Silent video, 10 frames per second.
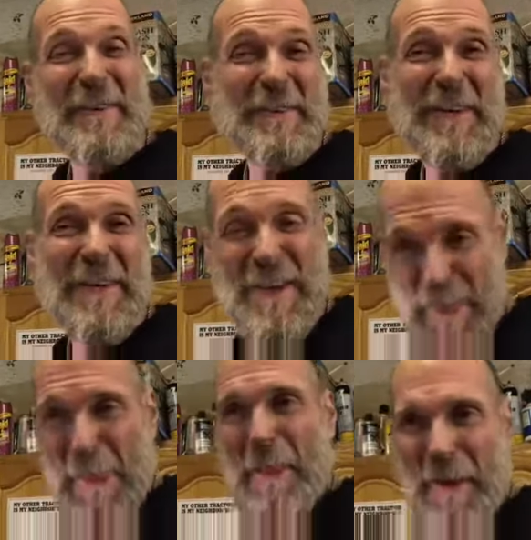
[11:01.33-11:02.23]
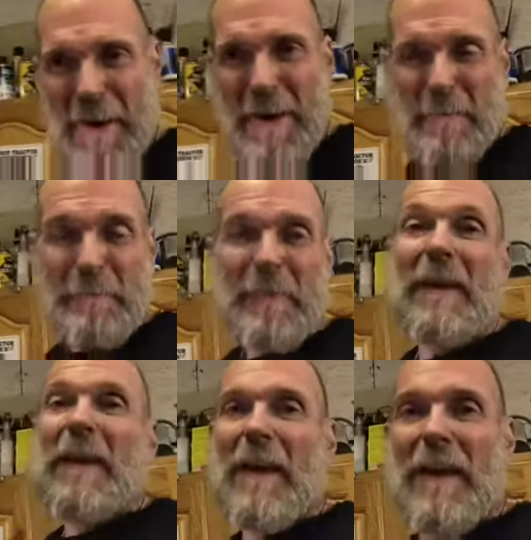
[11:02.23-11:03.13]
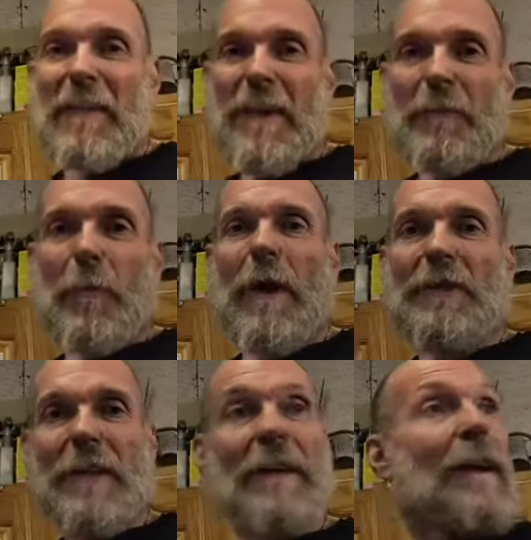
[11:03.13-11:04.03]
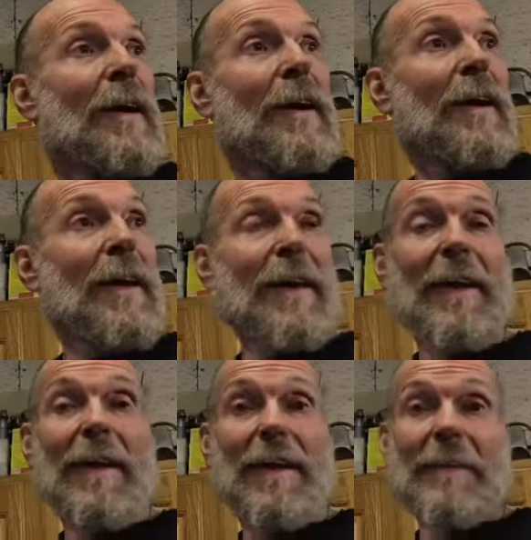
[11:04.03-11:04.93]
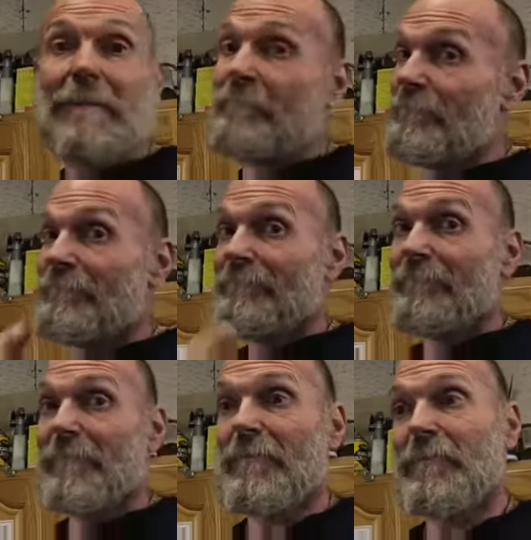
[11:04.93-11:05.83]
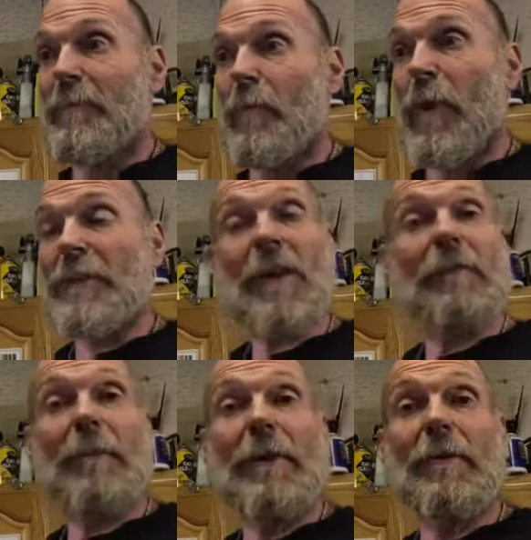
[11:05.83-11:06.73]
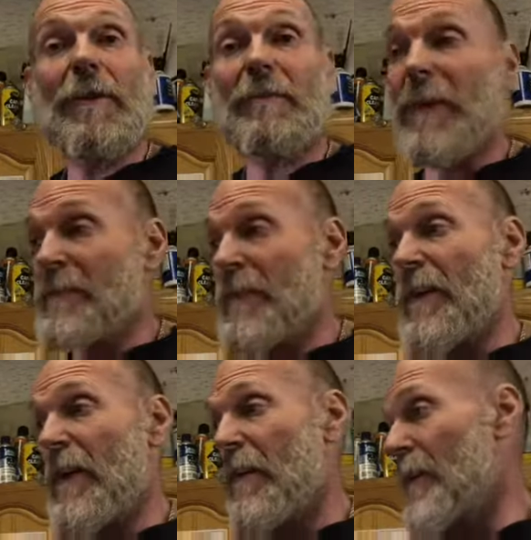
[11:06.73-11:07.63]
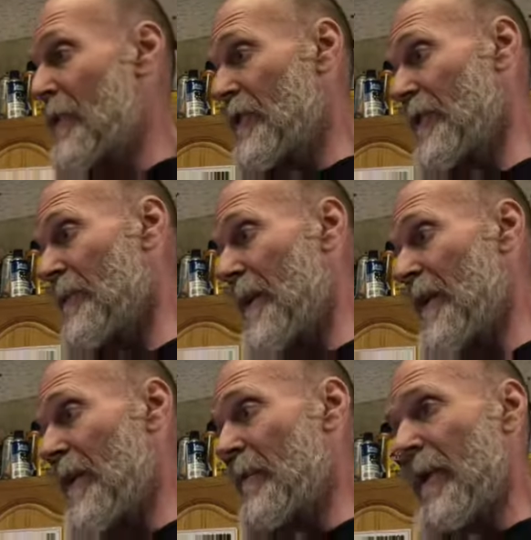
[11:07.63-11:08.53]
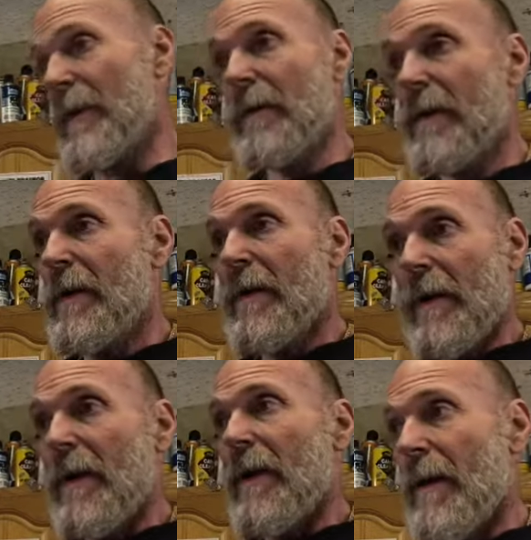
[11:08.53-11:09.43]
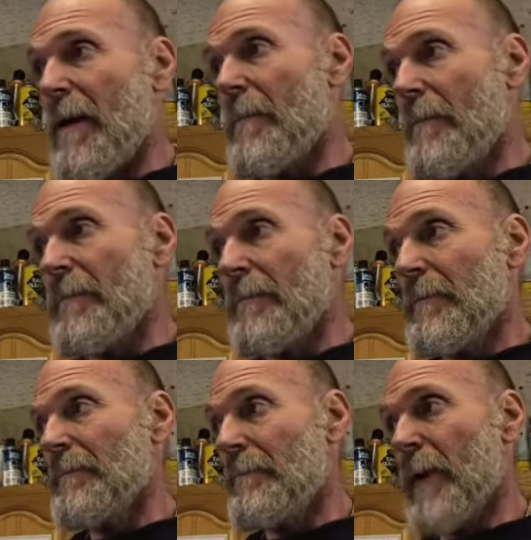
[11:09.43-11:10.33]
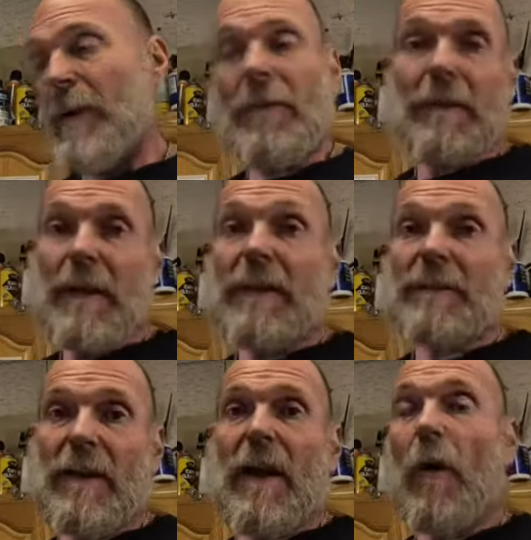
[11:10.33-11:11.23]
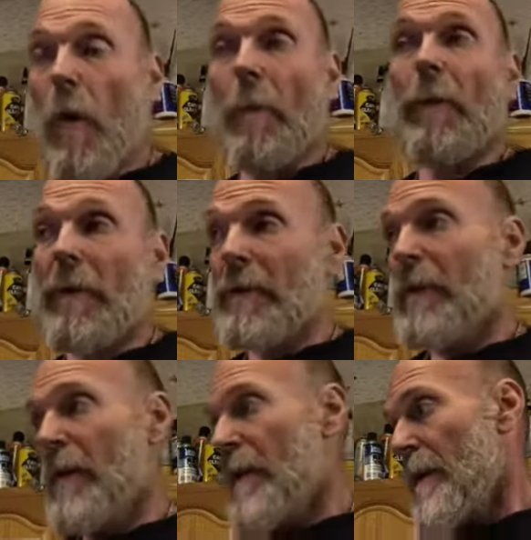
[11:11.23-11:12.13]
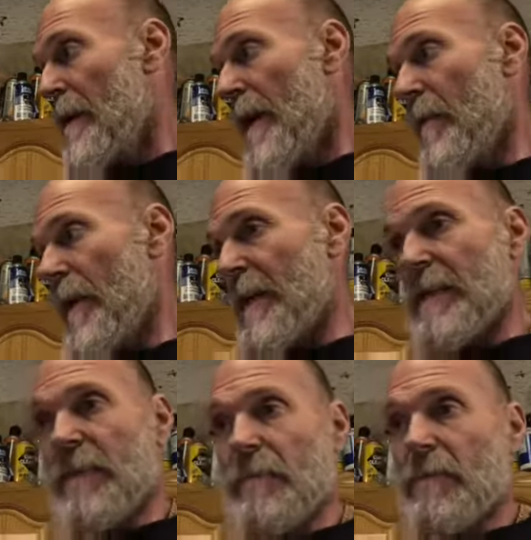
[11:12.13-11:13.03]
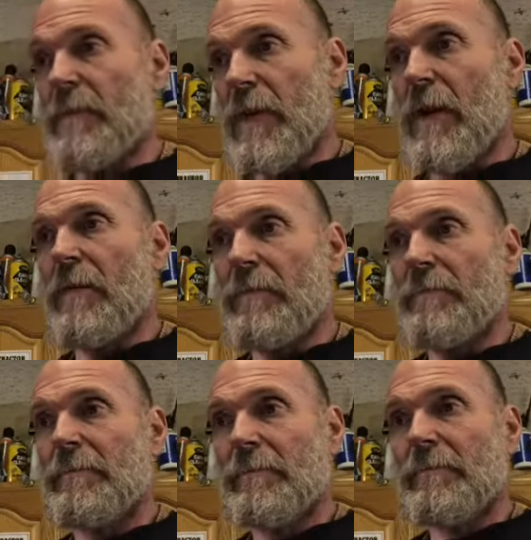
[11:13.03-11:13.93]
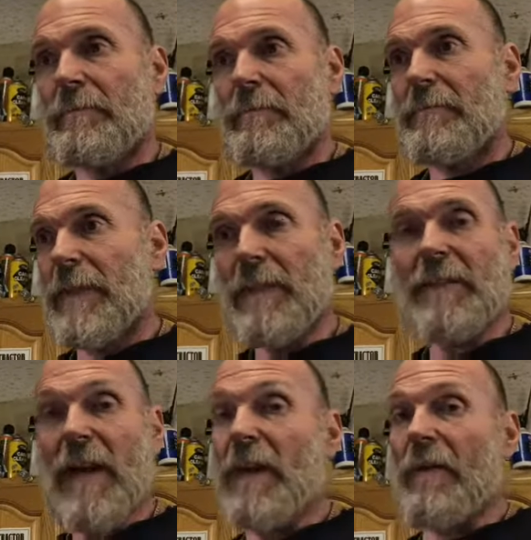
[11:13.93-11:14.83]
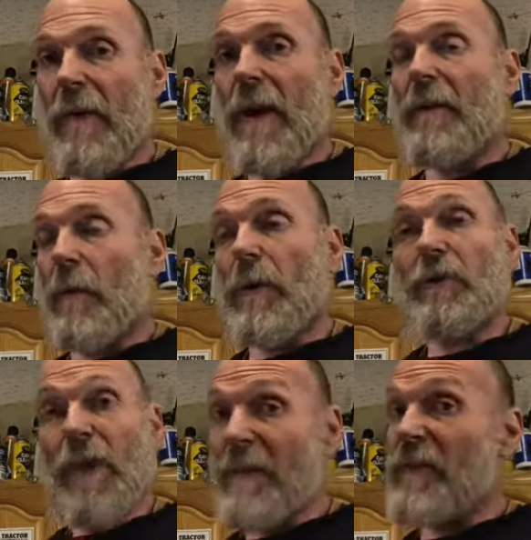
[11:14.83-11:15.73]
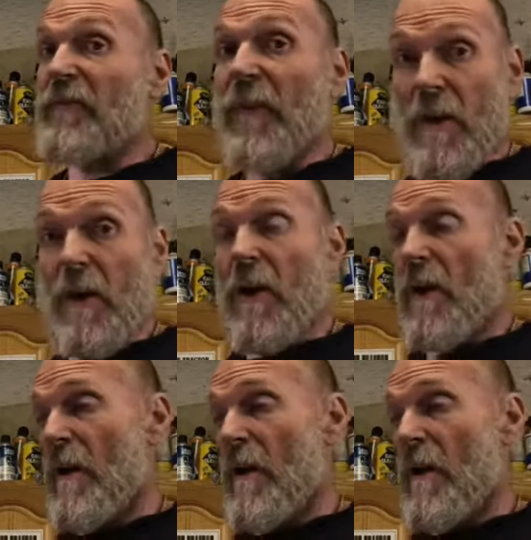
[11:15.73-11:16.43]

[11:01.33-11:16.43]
don't tell you. Thanks for watching, and watch out for my next video. It should be a good one. Better than this, I hope. I want to get some, you know, get this thing on the ground. I want to drive this fucker.